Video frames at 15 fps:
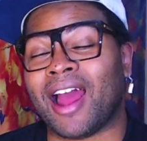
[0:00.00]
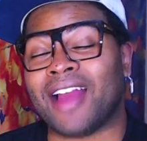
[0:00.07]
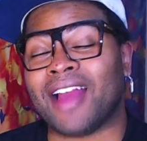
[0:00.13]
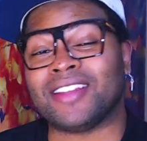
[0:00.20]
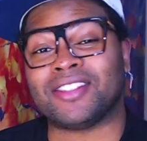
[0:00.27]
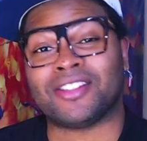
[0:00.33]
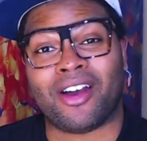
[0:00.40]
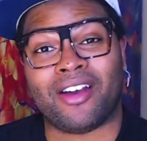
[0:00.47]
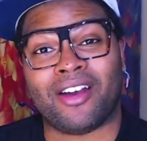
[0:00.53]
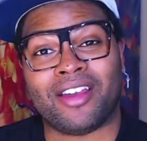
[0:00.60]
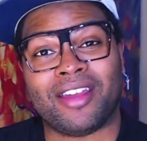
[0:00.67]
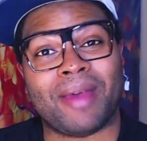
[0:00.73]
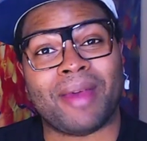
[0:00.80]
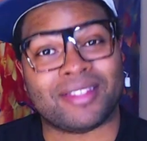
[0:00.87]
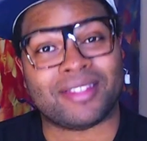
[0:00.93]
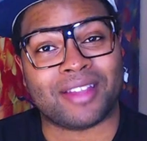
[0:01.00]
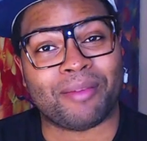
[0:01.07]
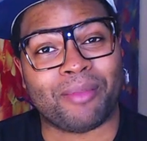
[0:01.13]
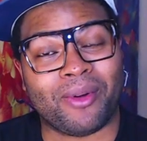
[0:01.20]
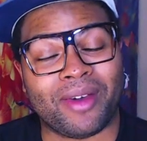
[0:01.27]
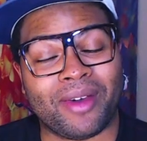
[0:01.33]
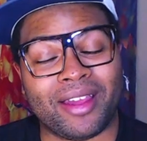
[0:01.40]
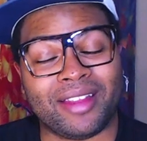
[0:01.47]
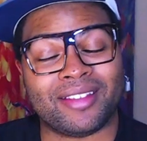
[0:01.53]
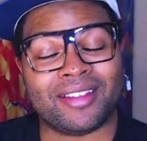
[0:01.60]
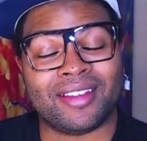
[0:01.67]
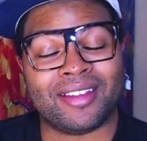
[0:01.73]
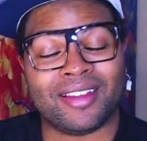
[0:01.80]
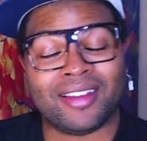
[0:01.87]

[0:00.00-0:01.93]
I saw him at some point.